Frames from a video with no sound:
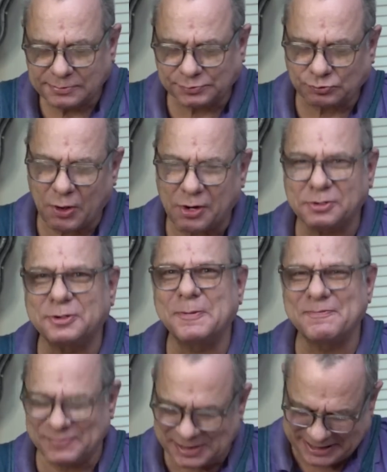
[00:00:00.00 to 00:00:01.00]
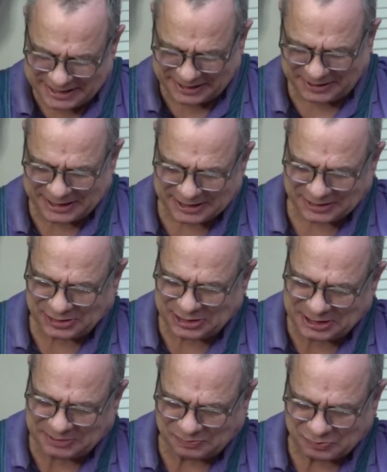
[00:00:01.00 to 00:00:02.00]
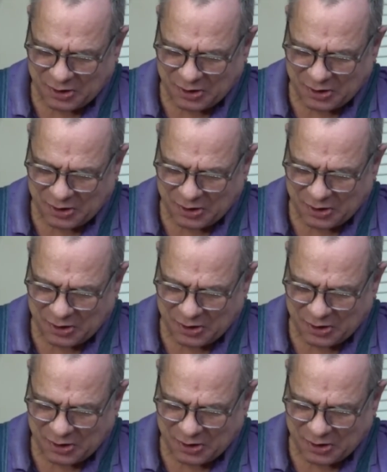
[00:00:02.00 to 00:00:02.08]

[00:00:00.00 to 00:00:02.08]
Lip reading: Oh man, that is good.